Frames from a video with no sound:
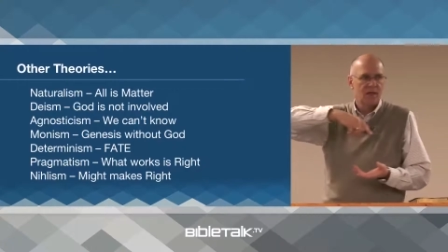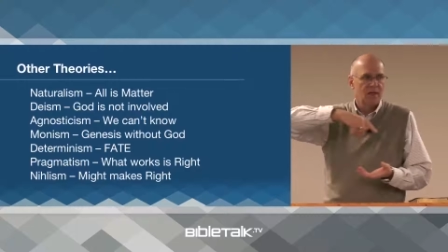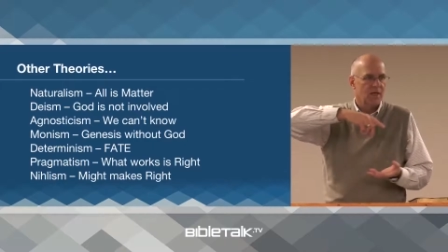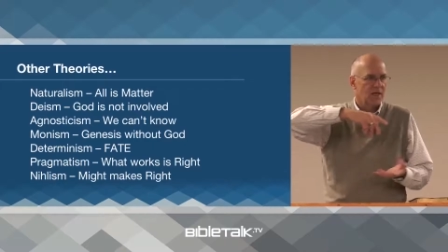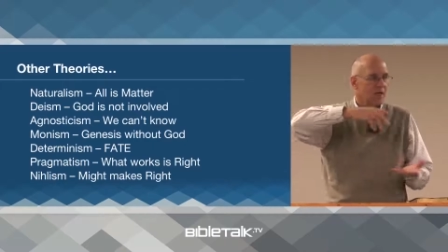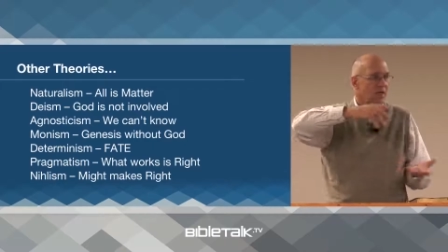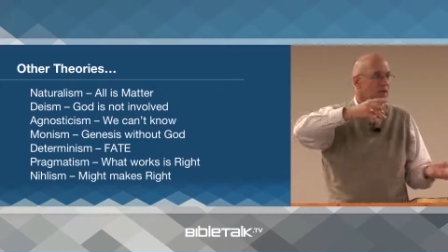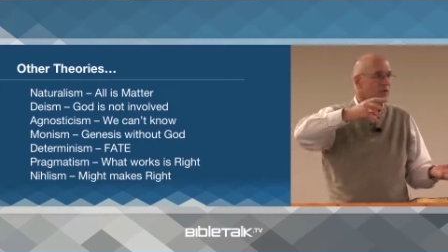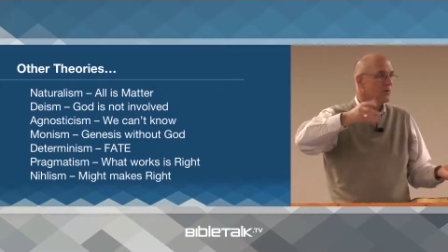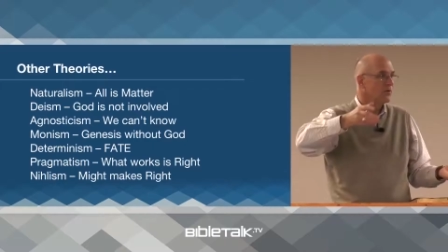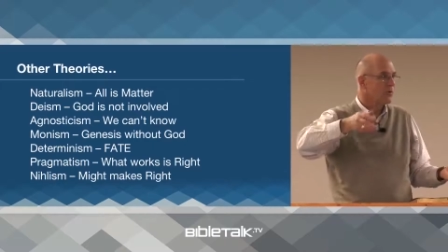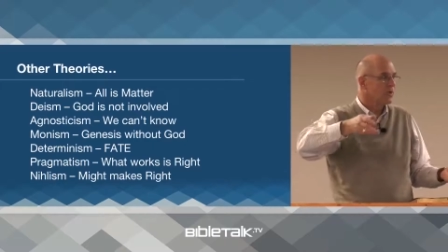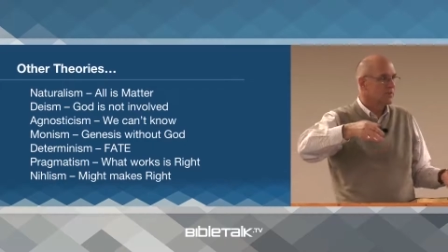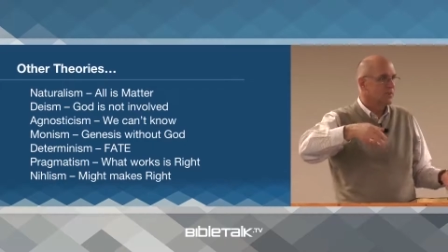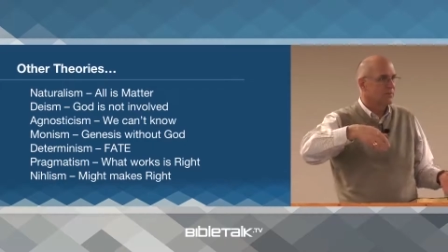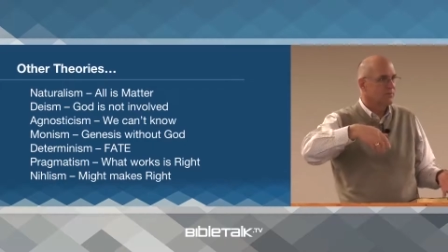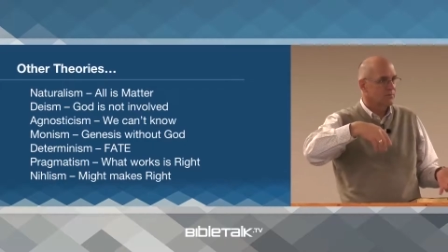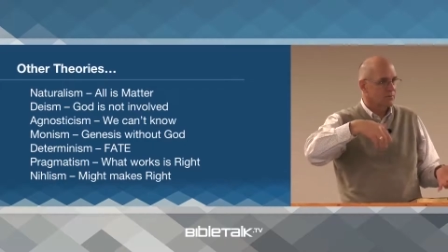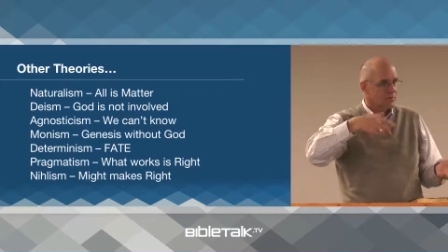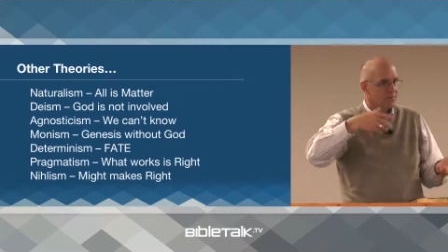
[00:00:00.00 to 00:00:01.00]

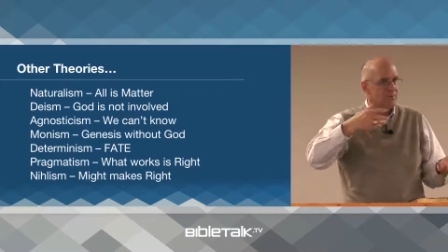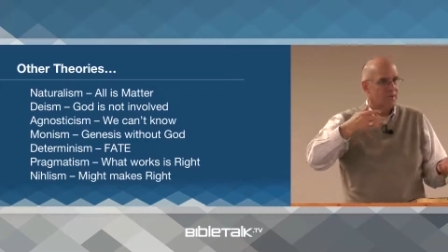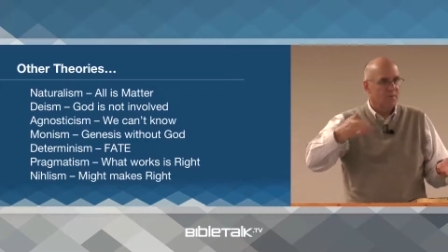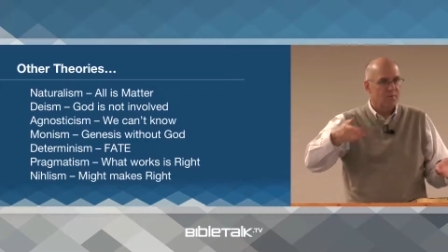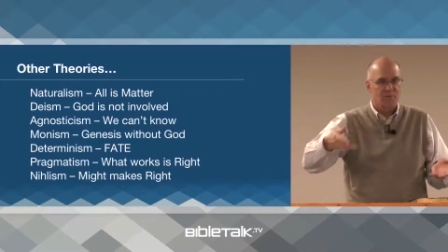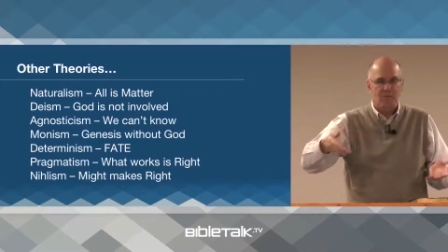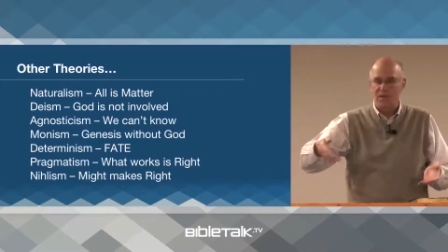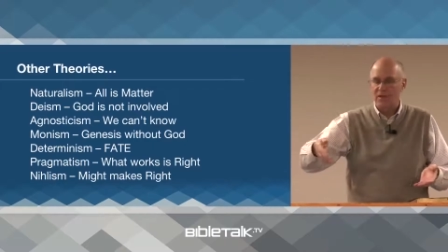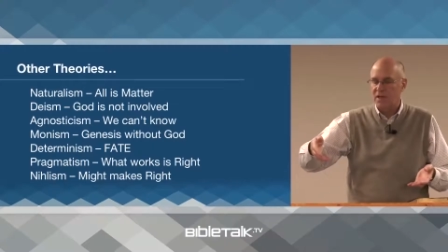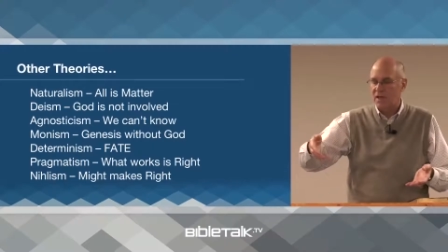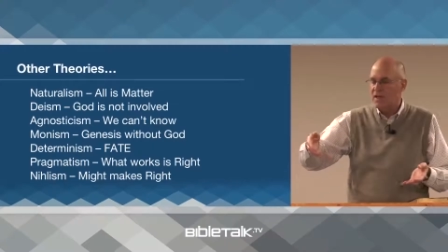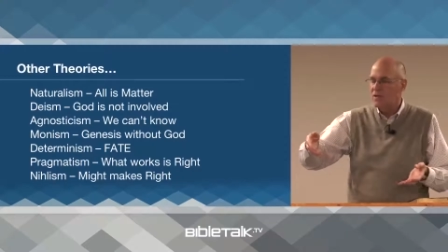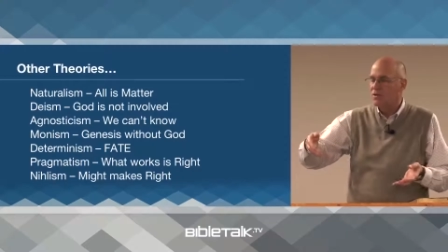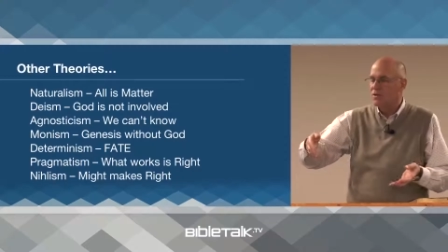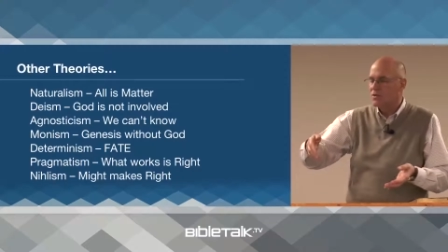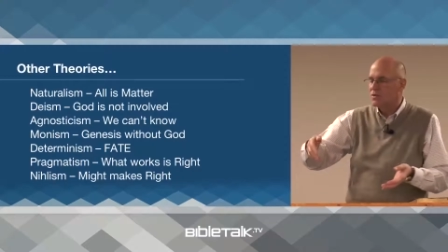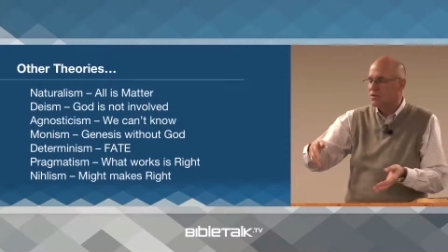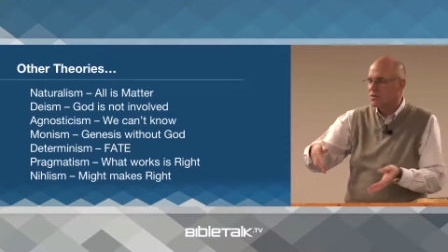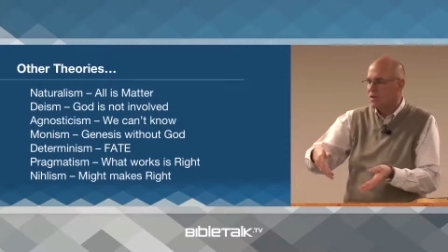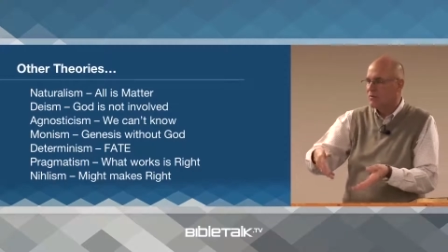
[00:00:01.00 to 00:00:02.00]
Hindus, they
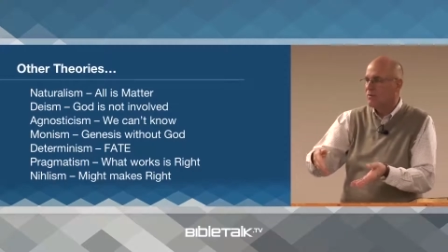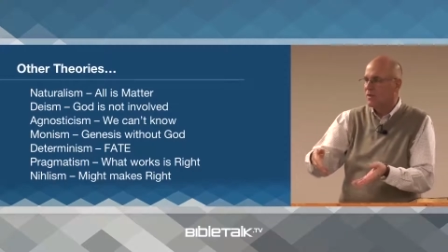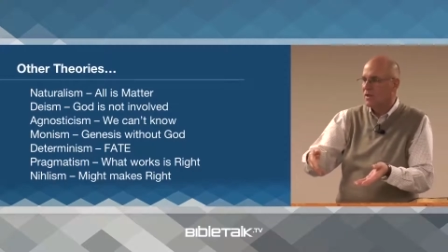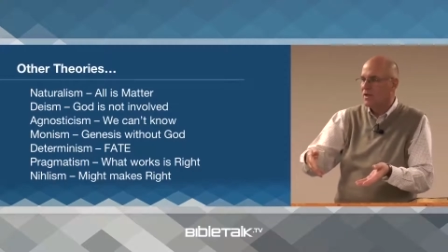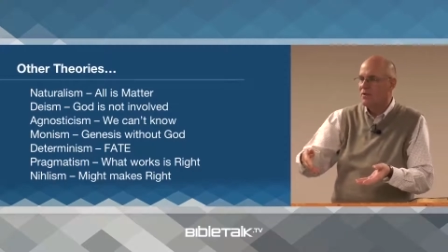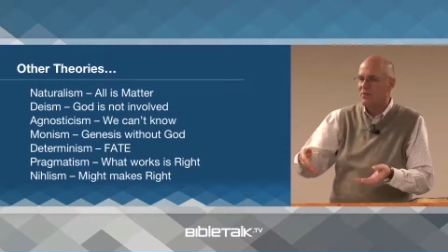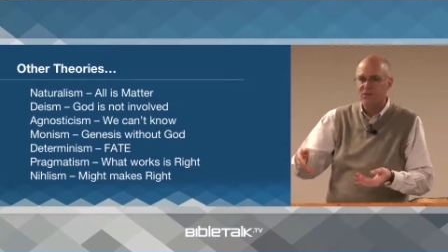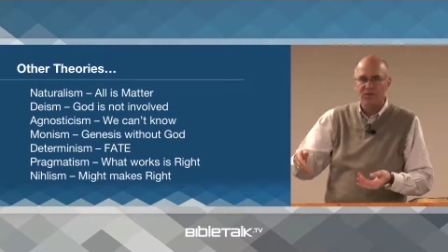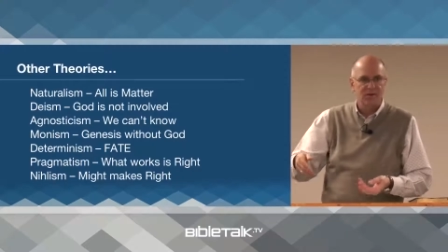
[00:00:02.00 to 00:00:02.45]
believe